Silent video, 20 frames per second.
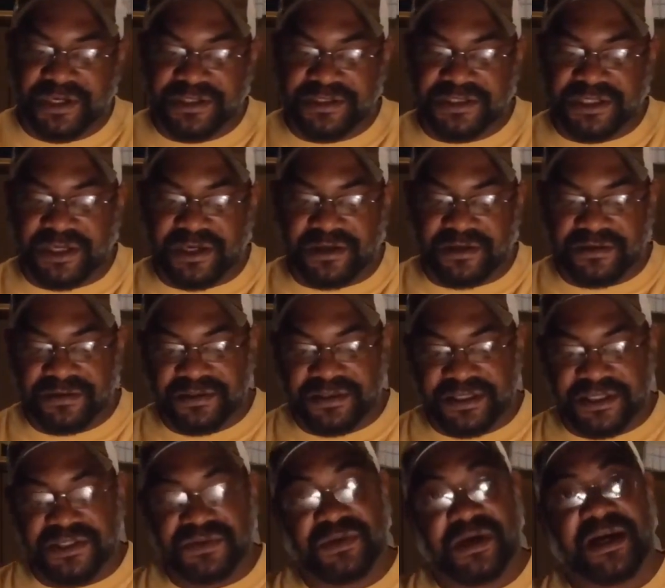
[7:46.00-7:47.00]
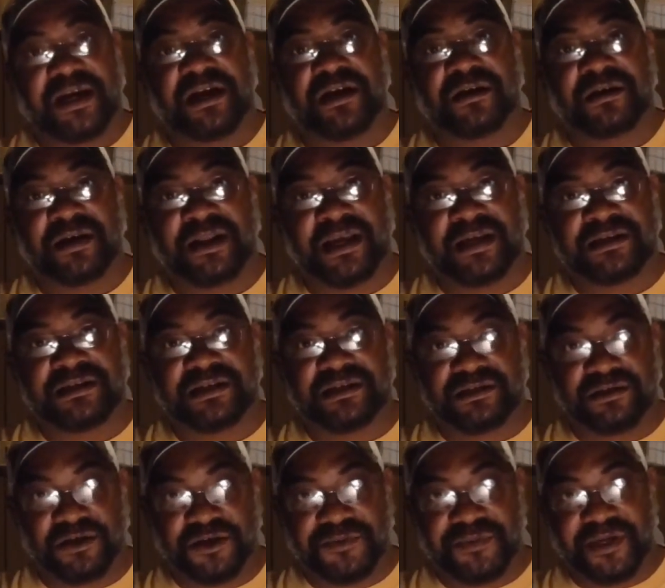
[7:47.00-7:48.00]
So, this right here next
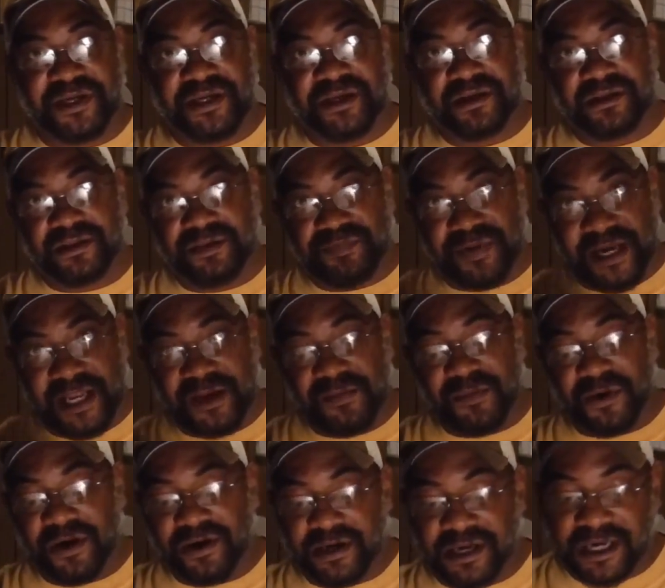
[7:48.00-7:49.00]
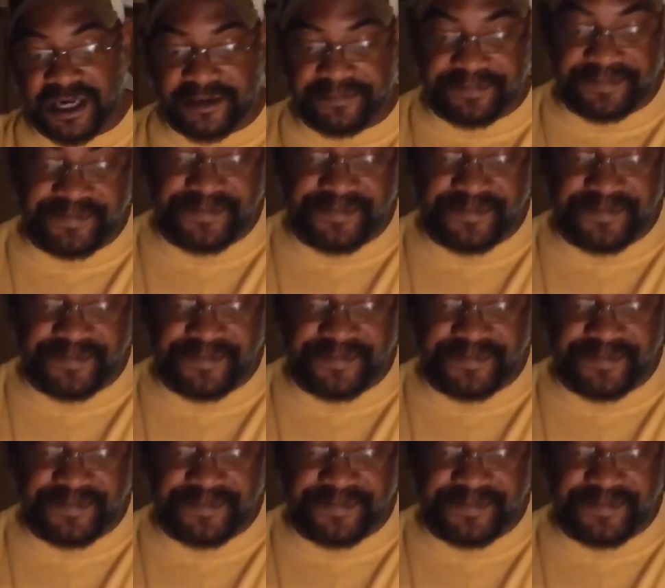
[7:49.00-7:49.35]
is going to be the Palomar knot.